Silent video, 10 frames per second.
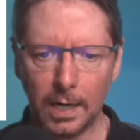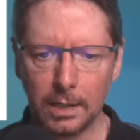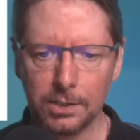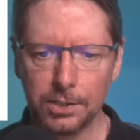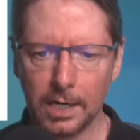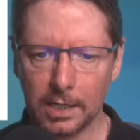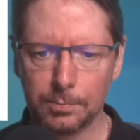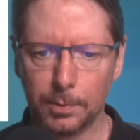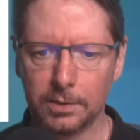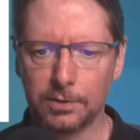energy
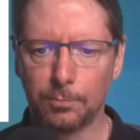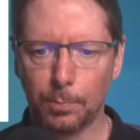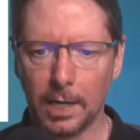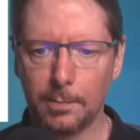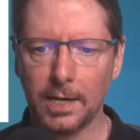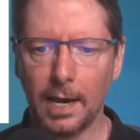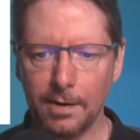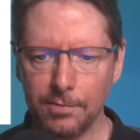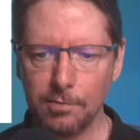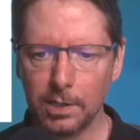experts have blamed a
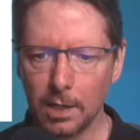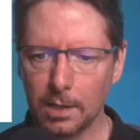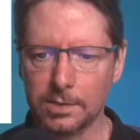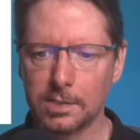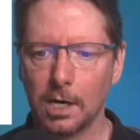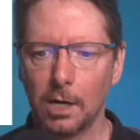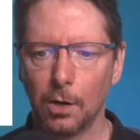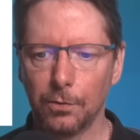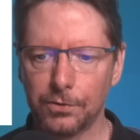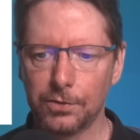heavy reliance
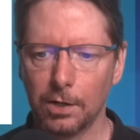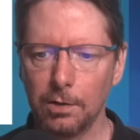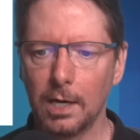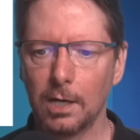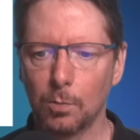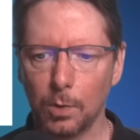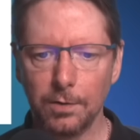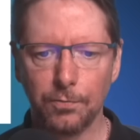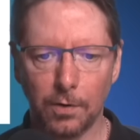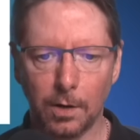on solar and
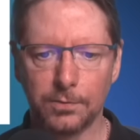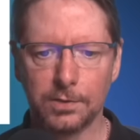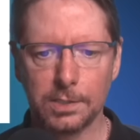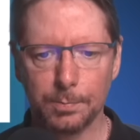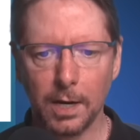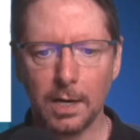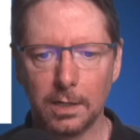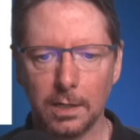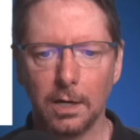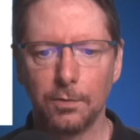wind farms in
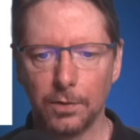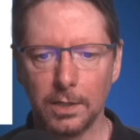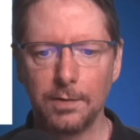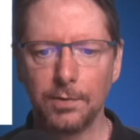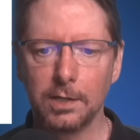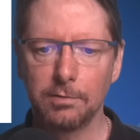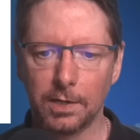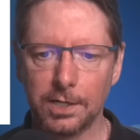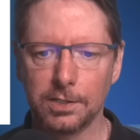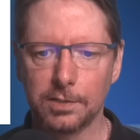Spain for leaving the
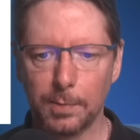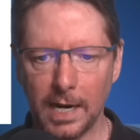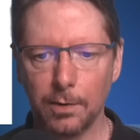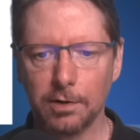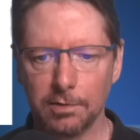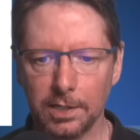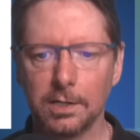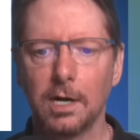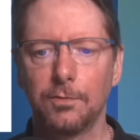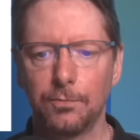region's power grid
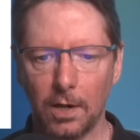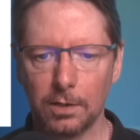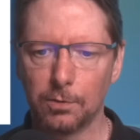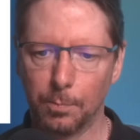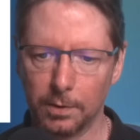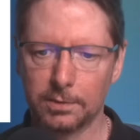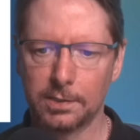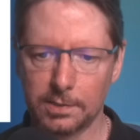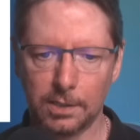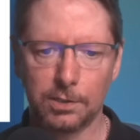vulnerable to
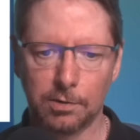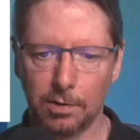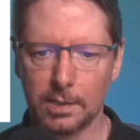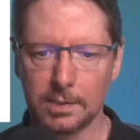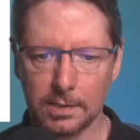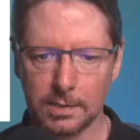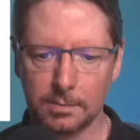such a crisis.